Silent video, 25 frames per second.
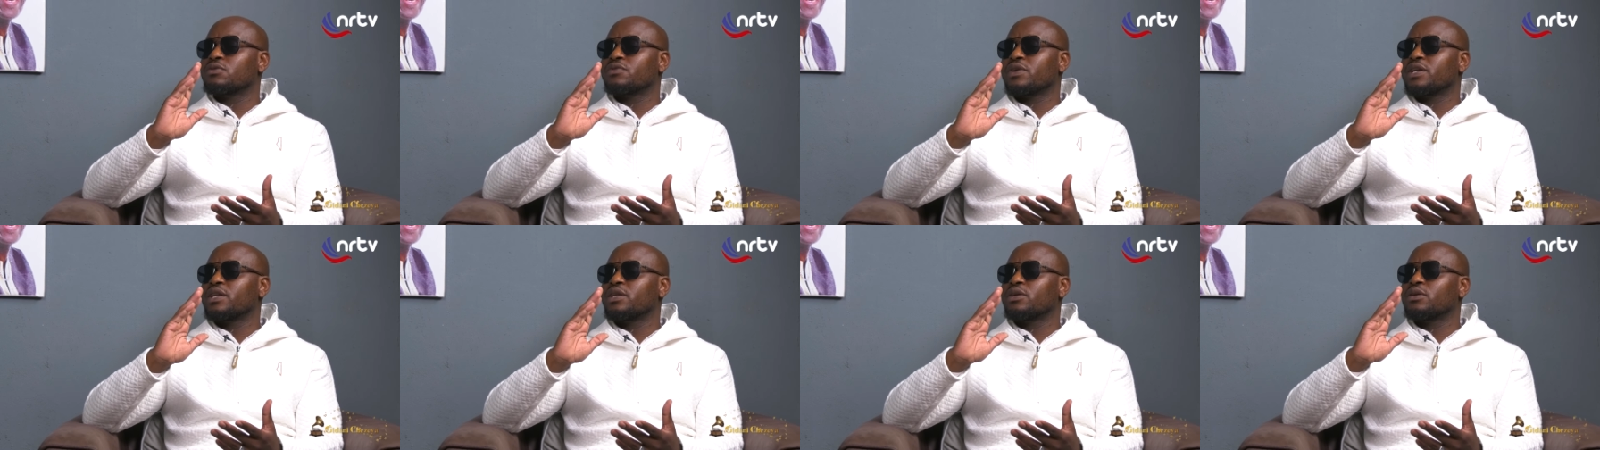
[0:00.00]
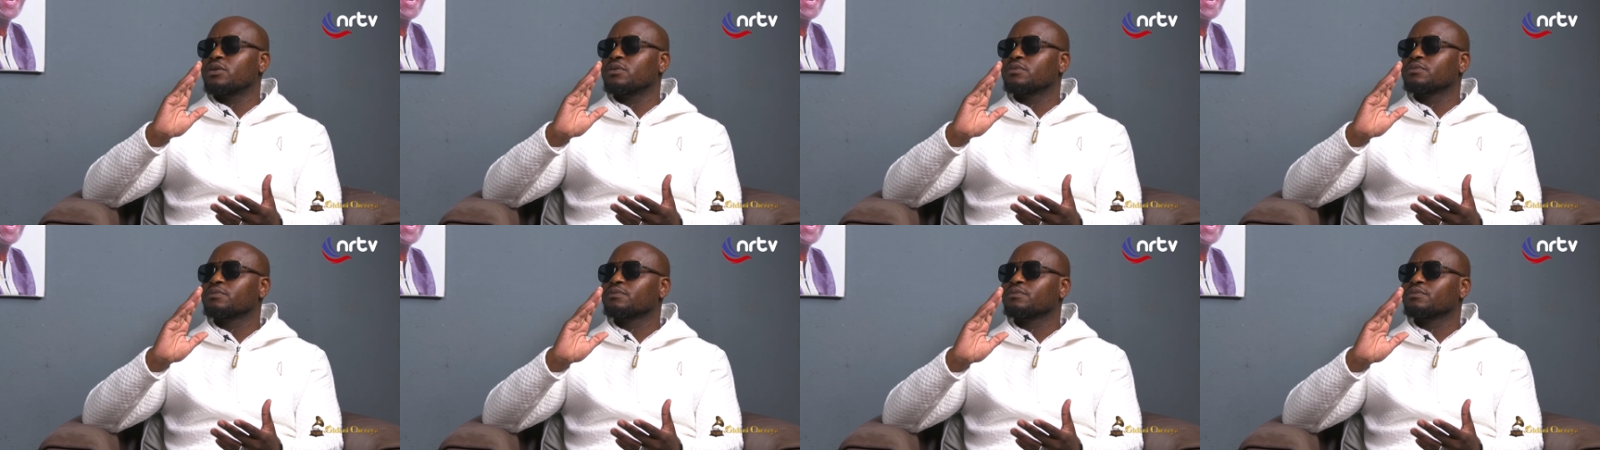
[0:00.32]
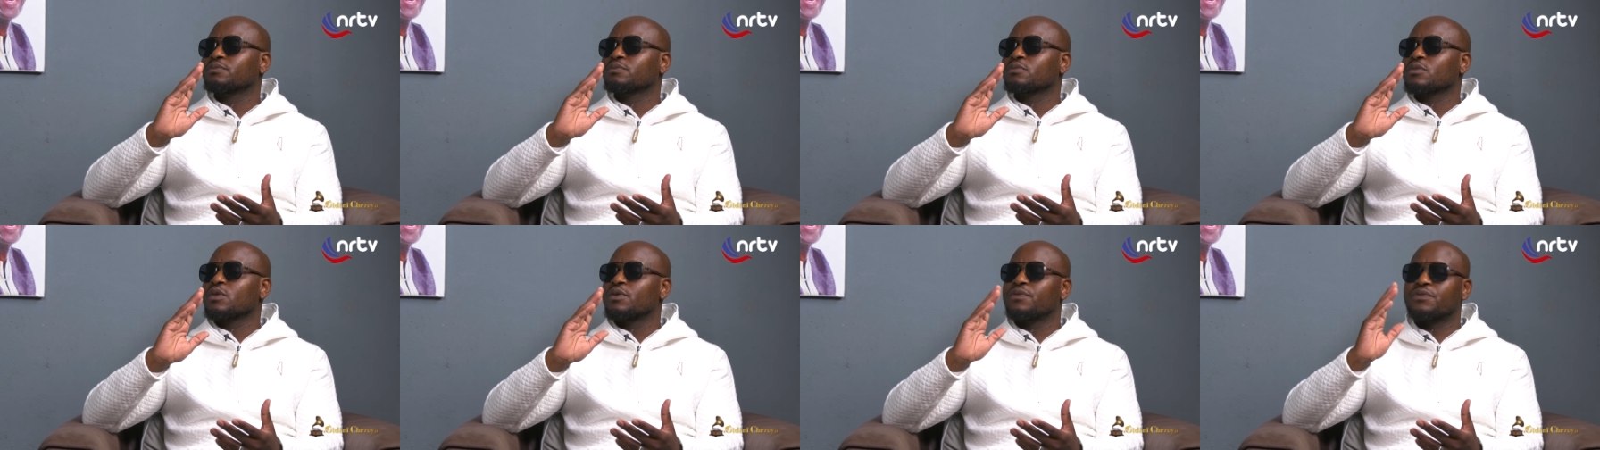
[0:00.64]
radio
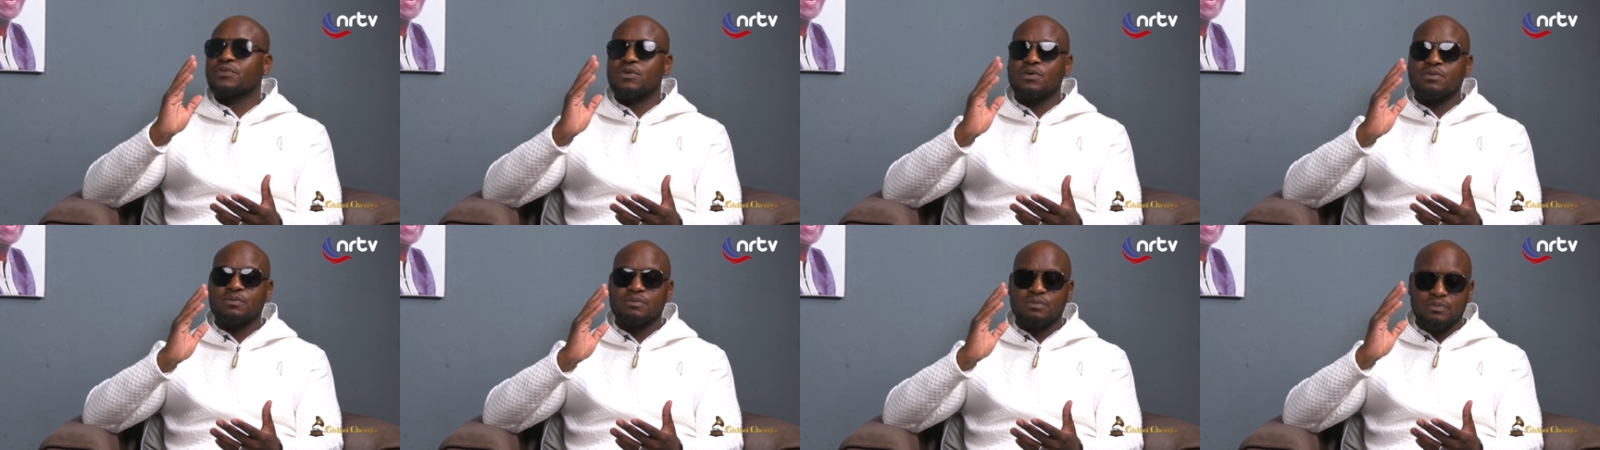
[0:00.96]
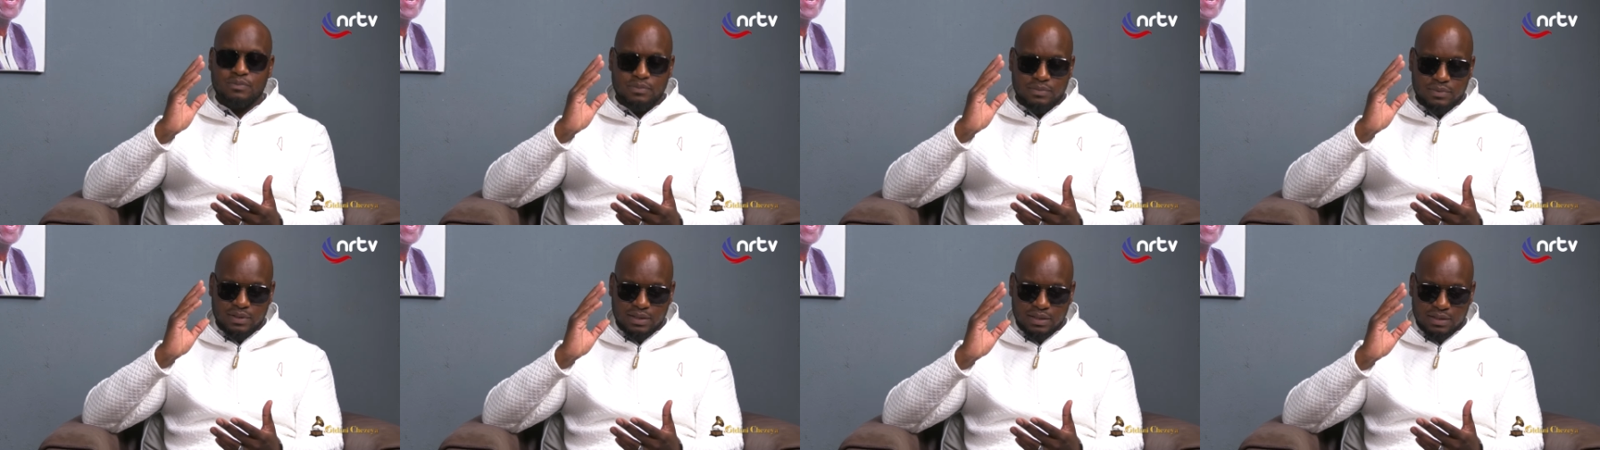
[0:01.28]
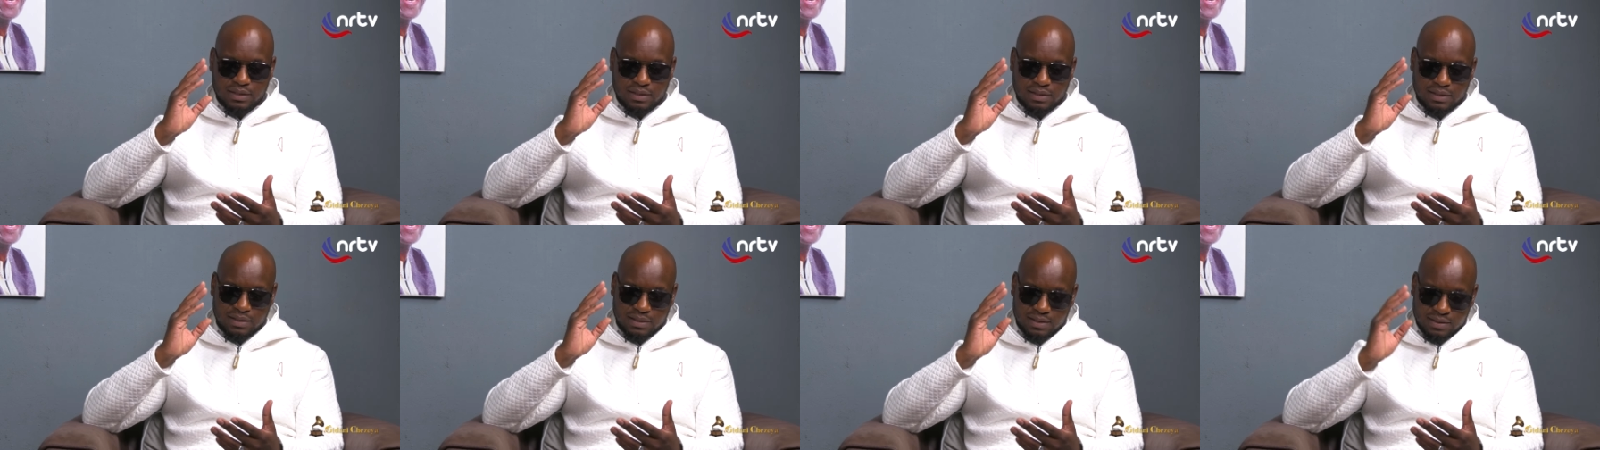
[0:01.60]
from
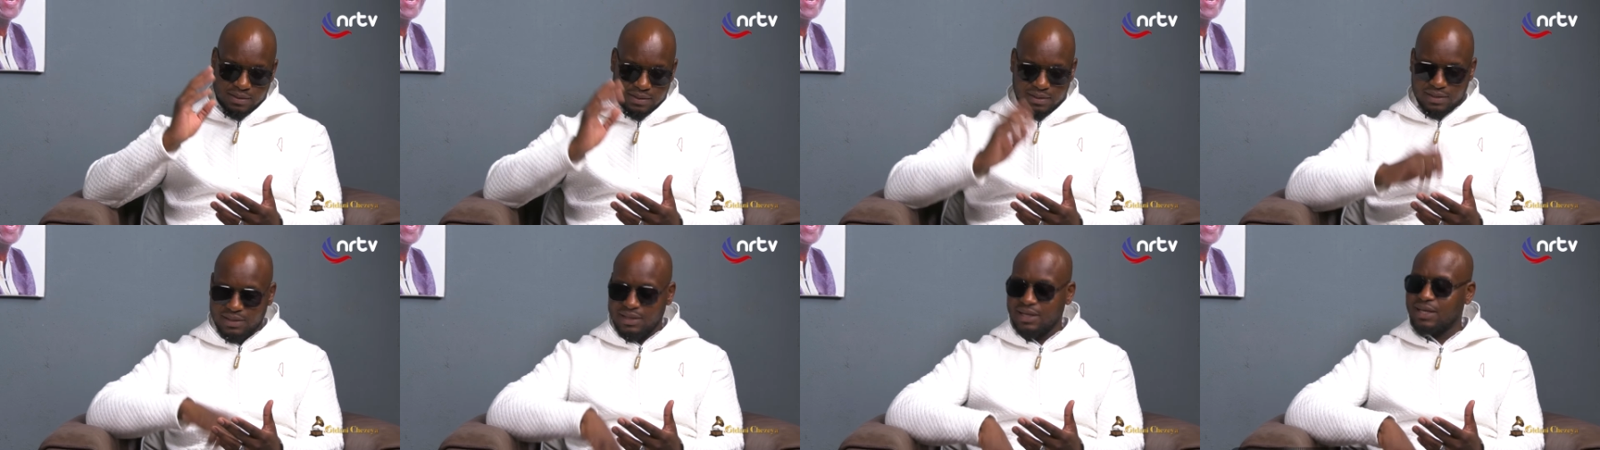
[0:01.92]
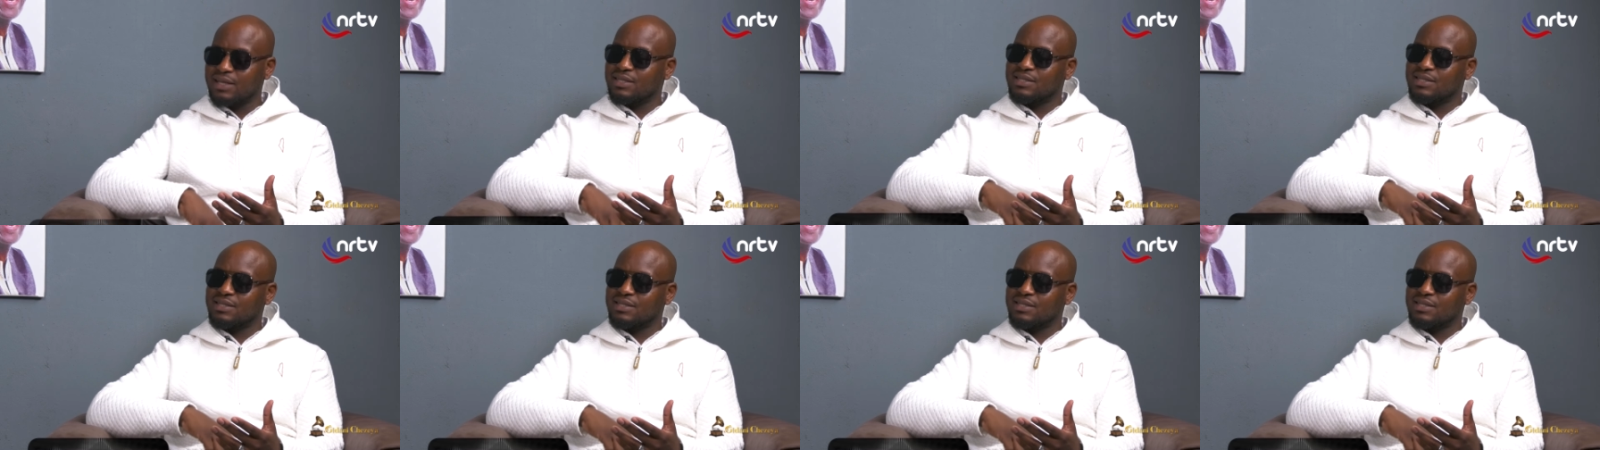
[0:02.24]
uh,